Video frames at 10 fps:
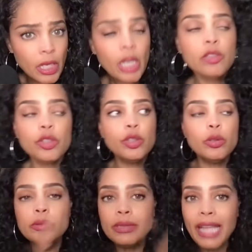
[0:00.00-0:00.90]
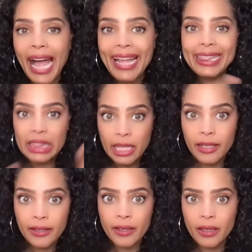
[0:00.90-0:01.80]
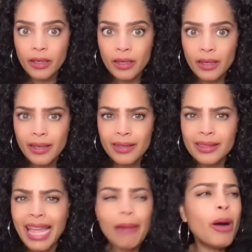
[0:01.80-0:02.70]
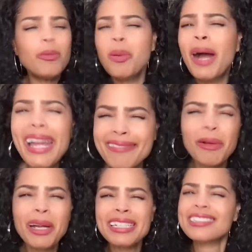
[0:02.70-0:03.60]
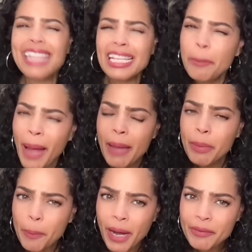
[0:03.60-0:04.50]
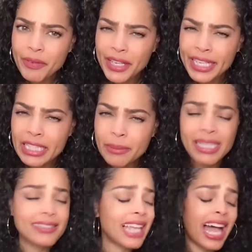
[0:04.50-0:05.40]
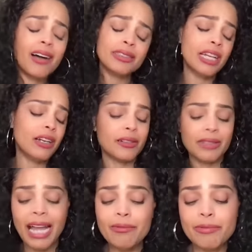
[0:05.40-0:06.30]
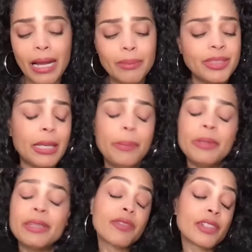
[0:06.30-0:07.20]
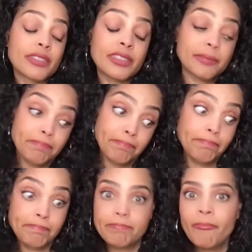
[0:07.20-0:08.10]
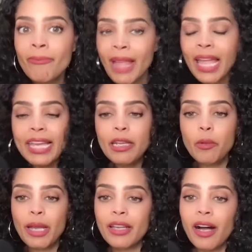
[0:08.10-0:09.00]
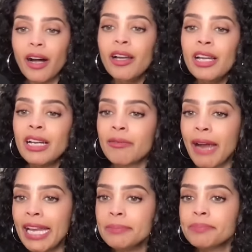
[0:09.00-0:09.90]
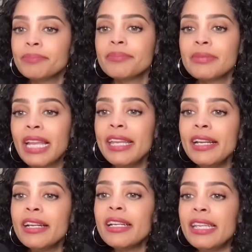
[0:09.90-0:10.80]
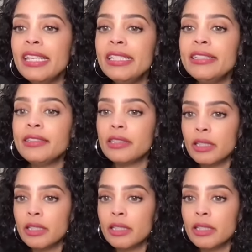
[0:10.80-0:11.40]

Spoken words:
Do you not think that, what does it say in the Bible? Pray for your enemies. I don't know. I'm skipping that verse. Anyway, y'all, right? Here is